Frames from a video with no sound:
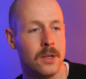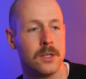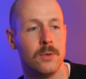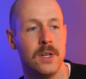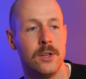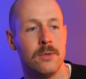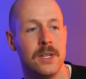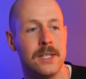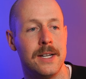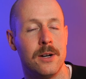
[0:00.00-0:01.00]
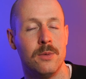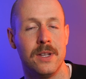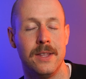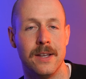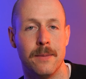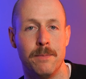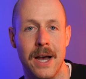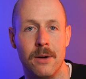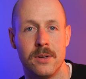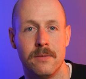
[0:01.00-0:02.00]
So increase not only the
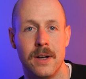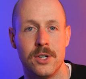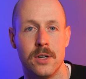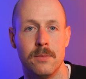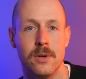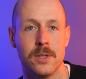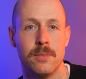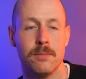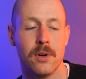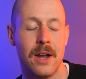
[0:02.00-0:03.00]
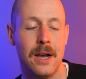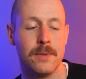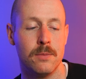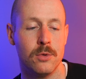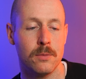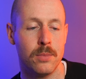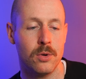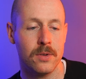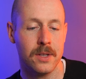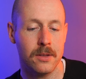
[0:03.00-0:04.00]
amount of vegetables, but perhaps more
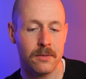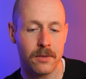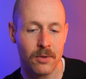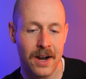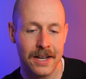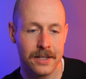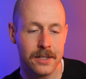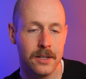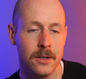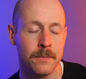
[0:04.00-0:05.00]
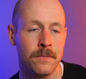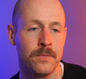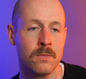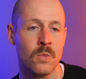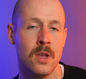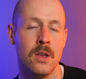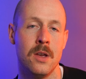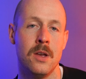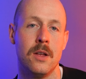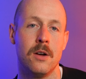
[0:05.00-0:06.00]
importantly, the variety.
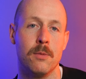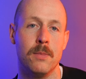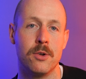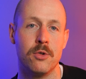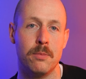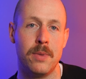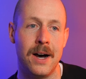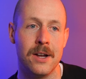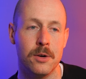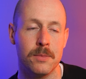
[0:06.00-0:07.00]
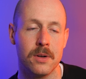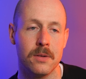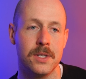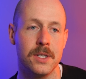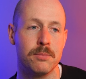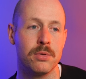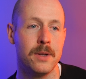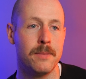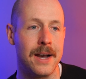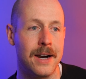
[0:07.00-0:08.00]
Our microbiome turns these
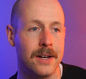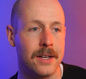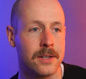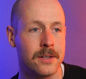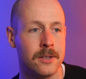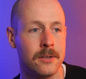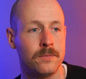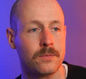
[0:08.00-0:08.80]
prebiotics